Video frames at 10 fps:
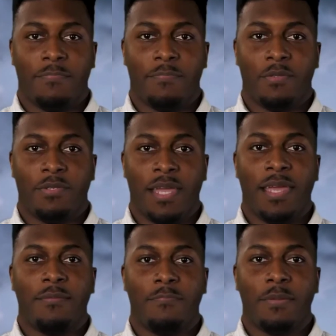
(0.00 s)
Good
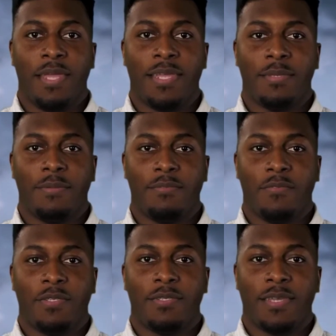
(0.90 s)
day, my name is
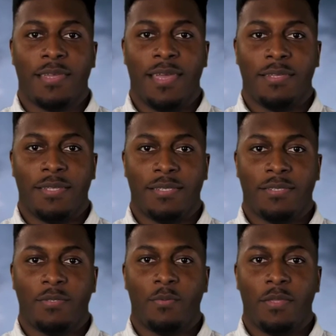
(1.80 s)
Vusi, and this
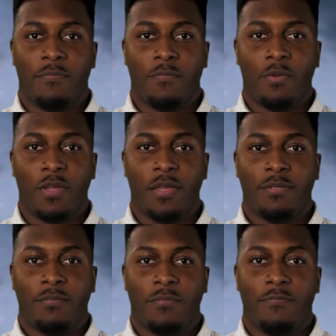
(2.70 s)
is the weather
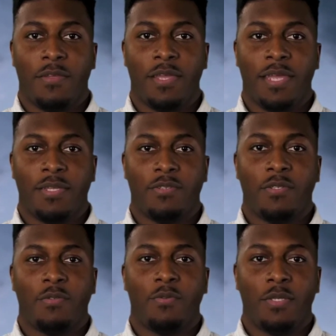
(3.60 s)
forecast for Friday,
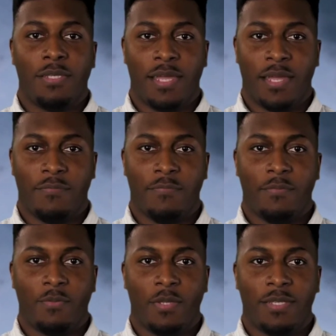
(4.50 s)
June 28,
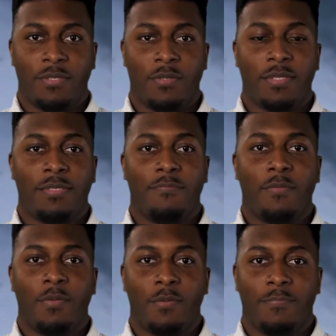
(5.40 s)

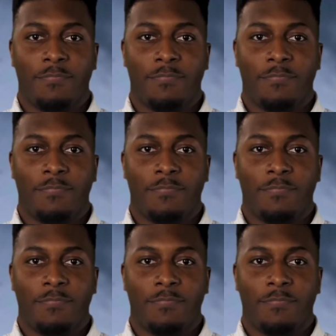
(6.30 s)
2024.